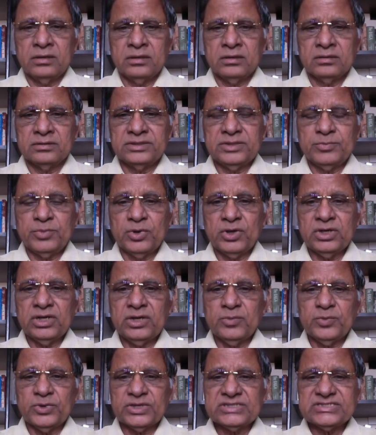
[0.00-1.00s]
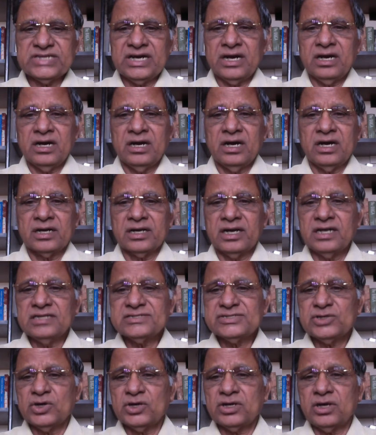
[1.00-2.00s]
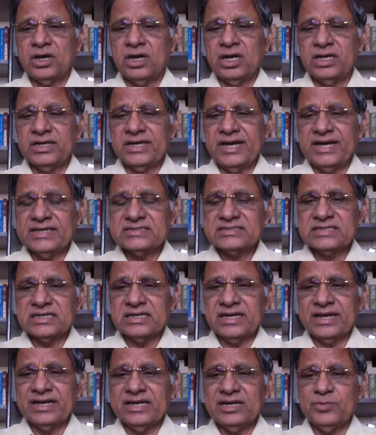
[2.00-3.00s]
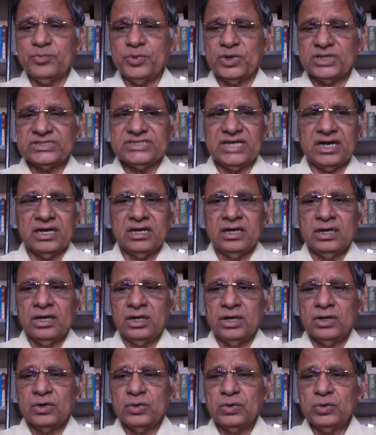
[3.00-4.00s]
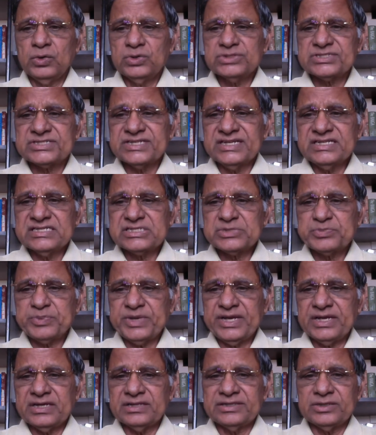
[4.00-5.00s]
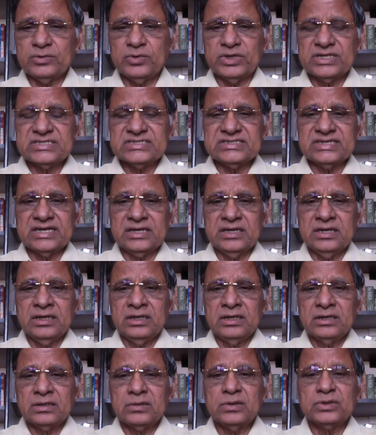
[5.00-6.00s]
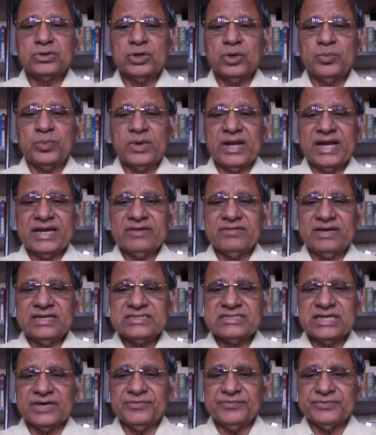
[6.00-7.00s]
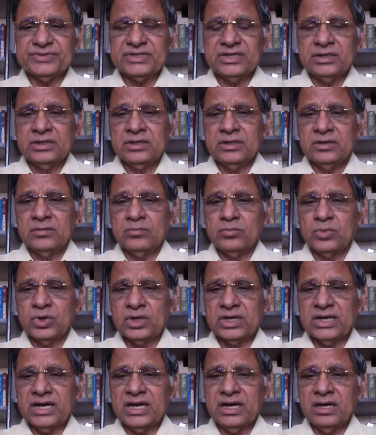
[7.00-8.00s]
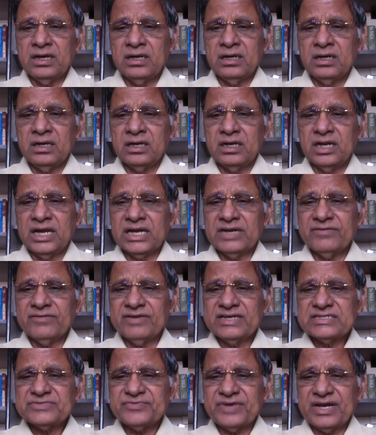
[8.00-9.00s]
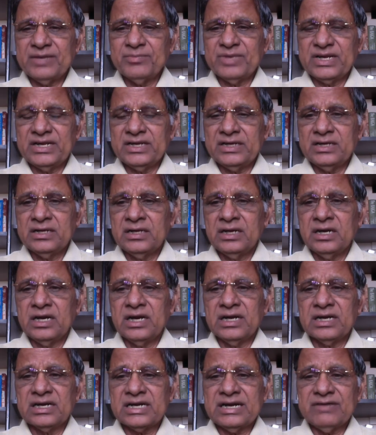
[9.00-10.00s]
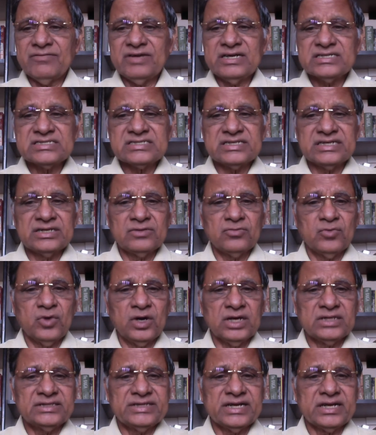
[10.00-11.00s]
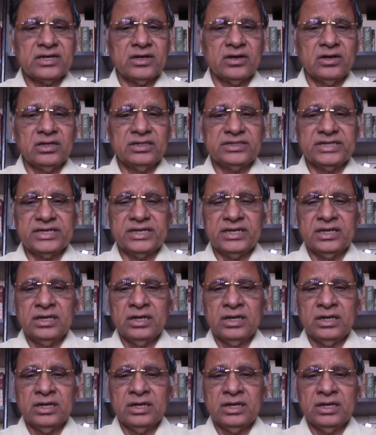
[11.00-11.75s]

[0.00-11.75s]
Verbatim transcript: The Bondo Porja are also called as Nangi Porja, who still speak the original Gutob language of Munda language family and covers in what they call the